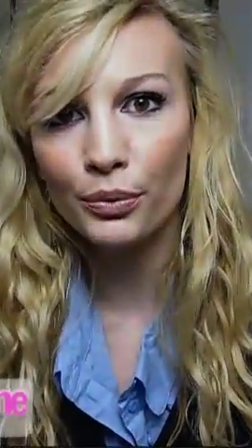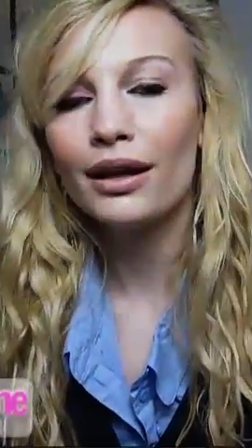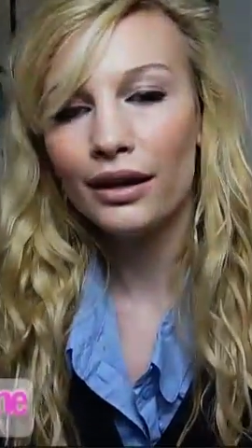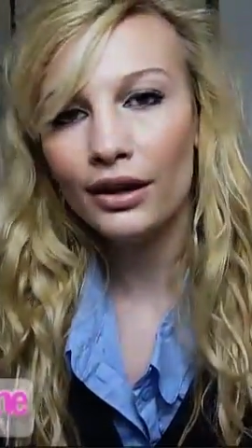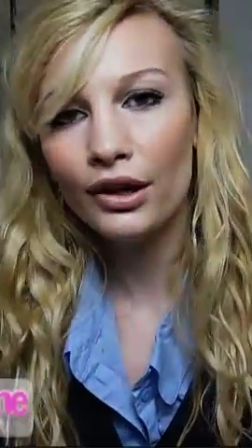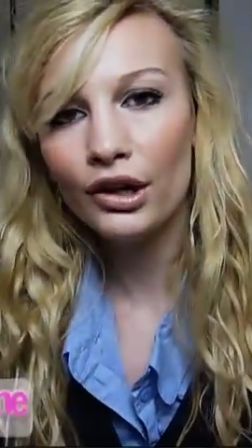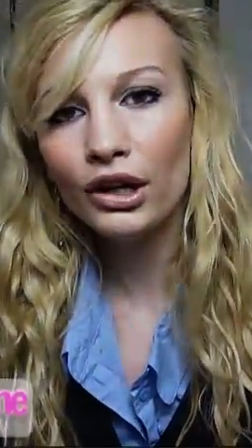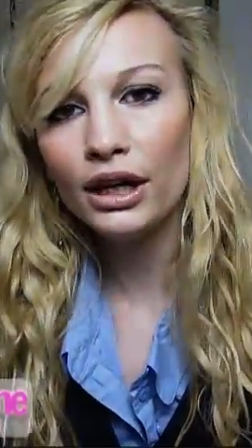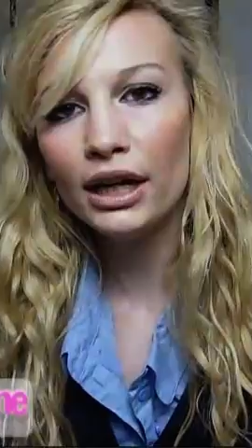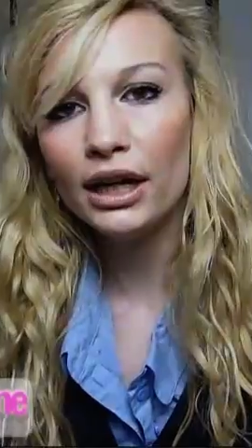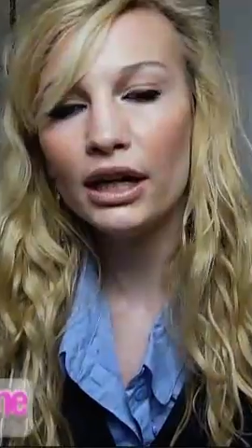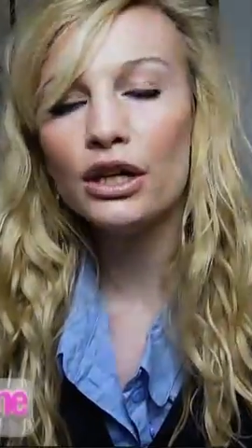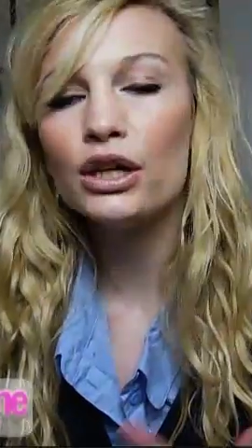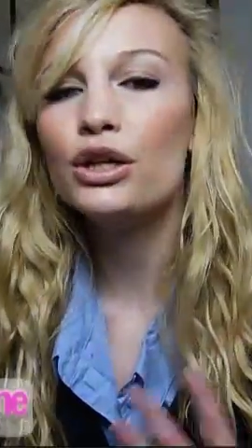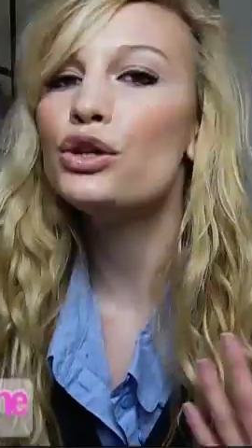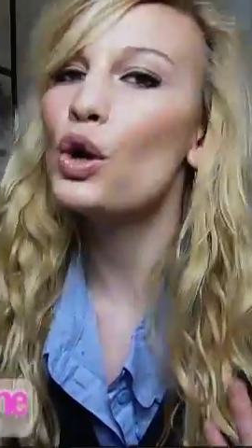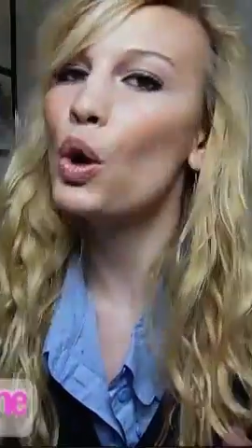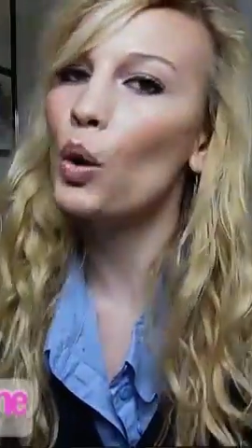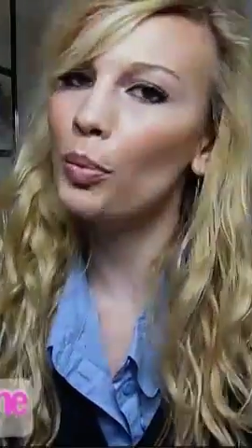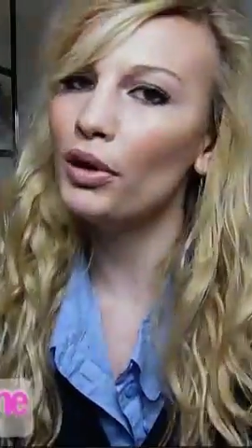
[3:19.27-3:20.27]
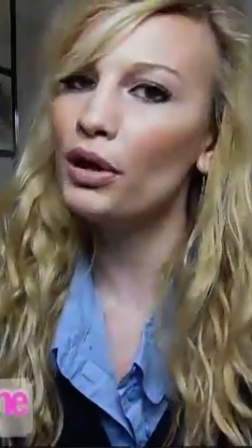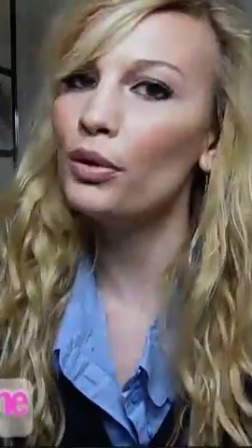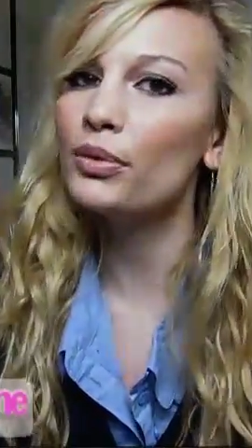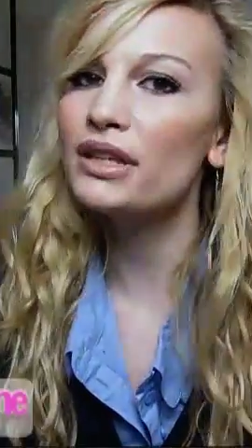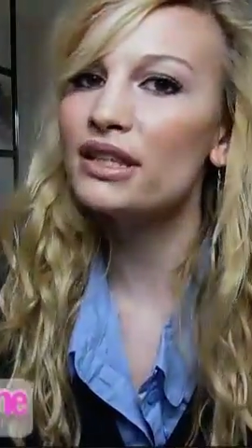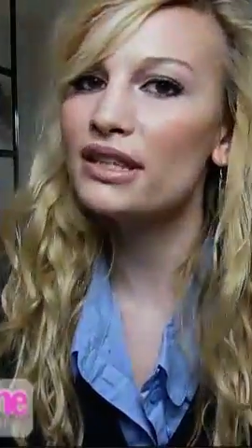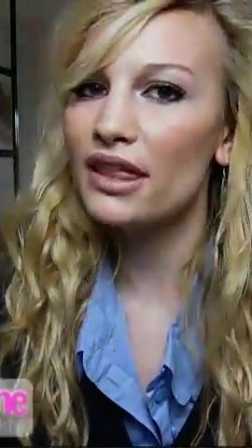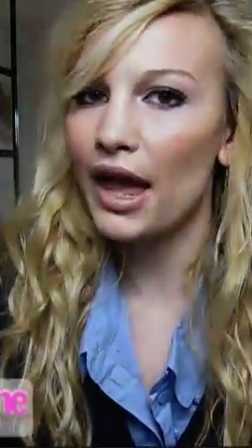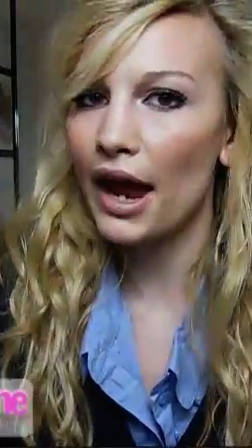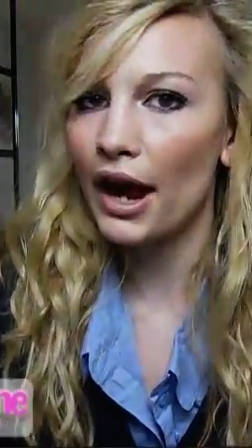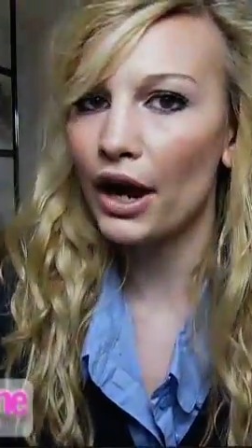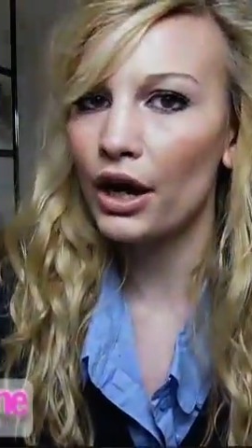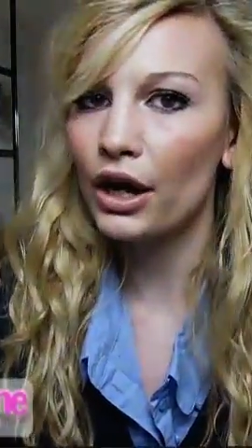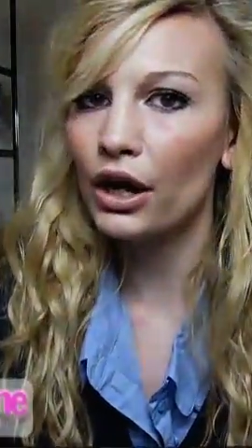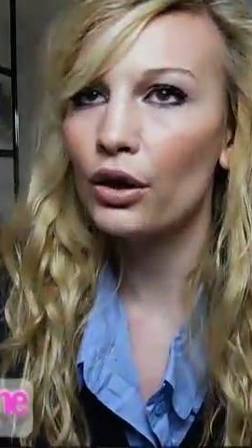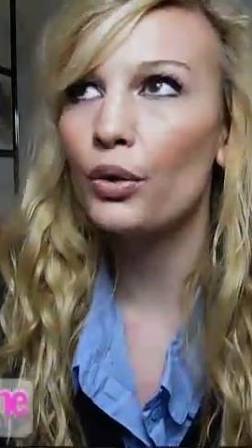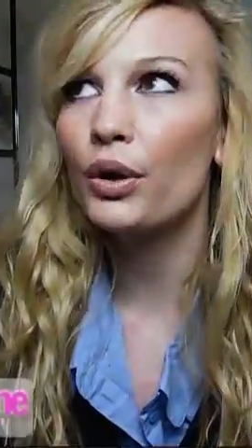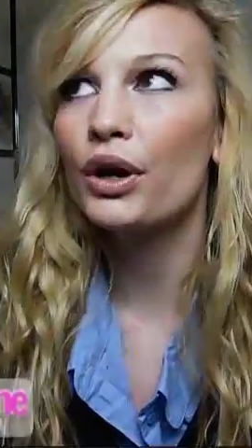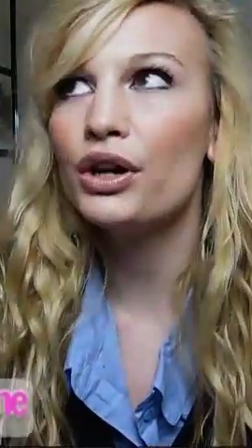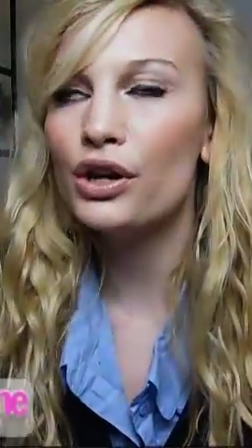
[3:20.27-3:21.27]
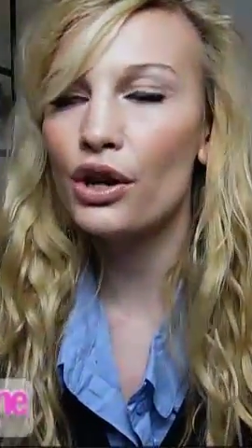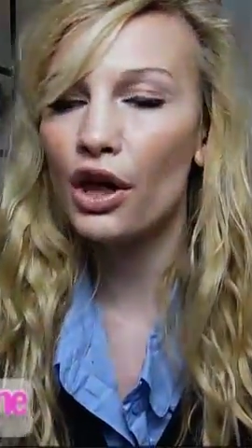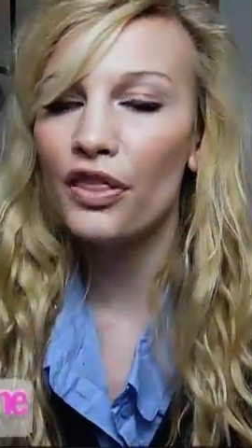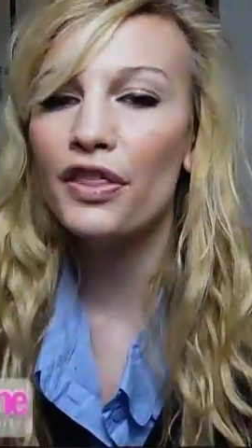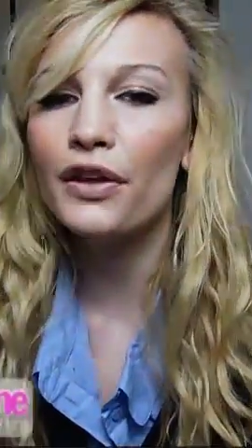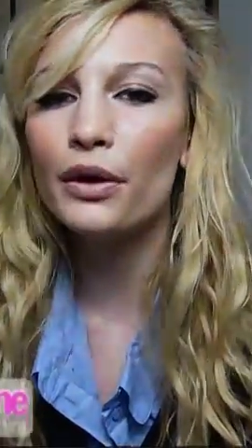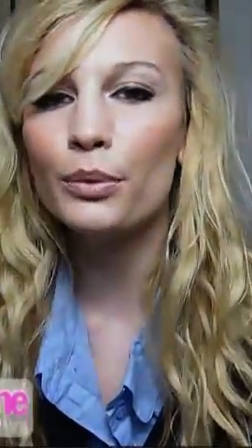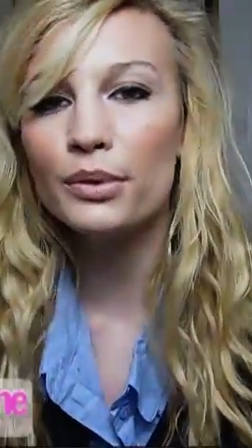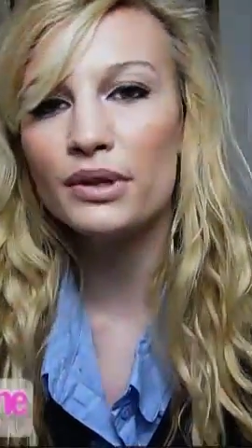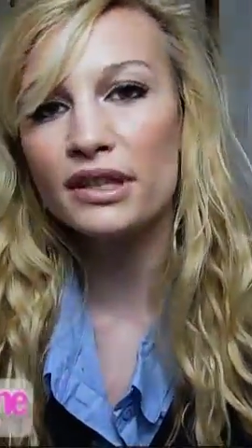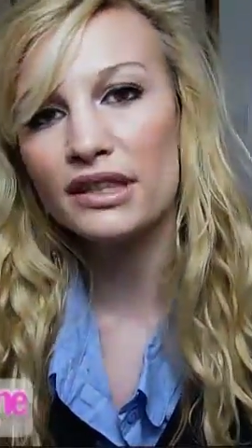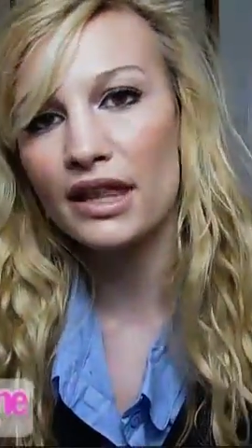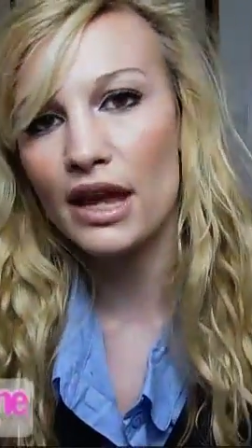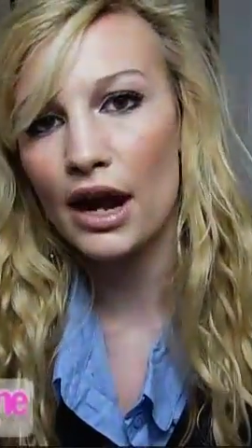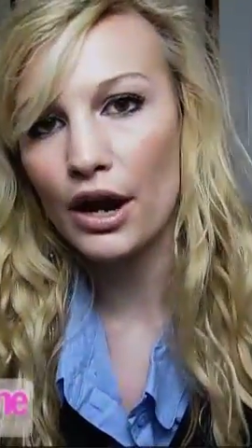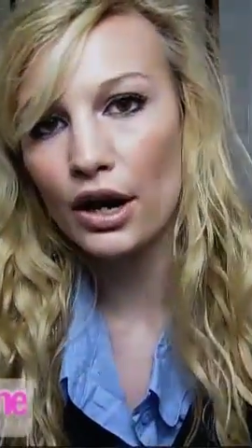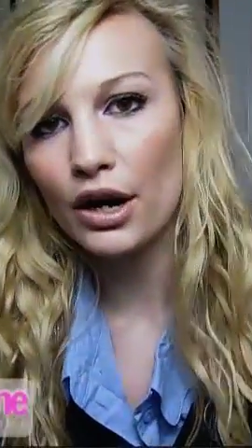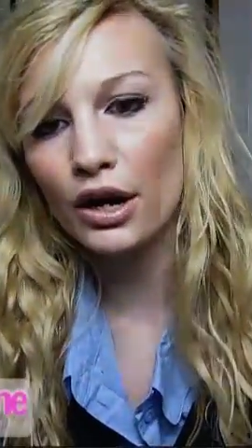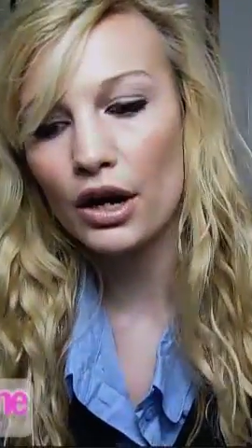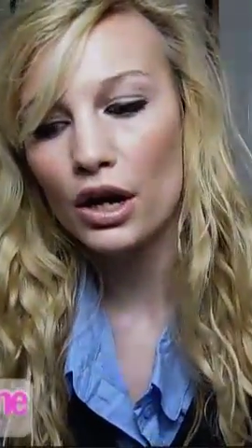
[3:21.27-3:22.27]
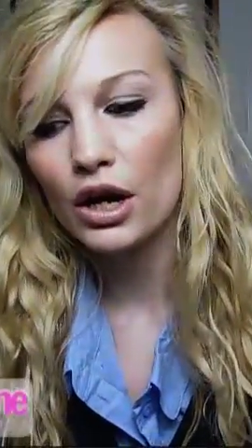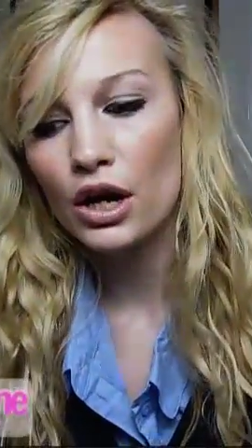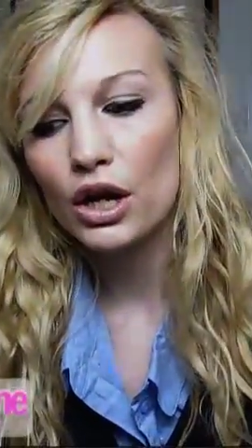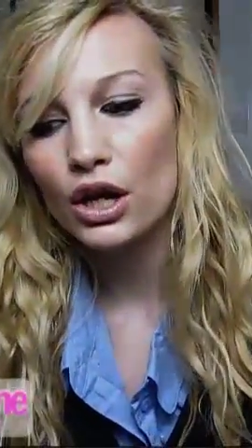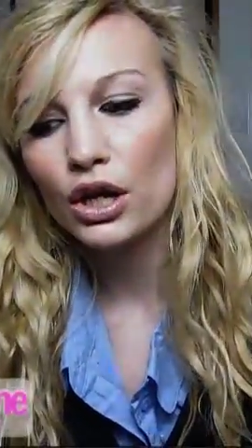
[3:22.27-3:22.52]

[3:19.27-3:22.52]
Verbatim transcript: Clearly nobody was there, or nothing was there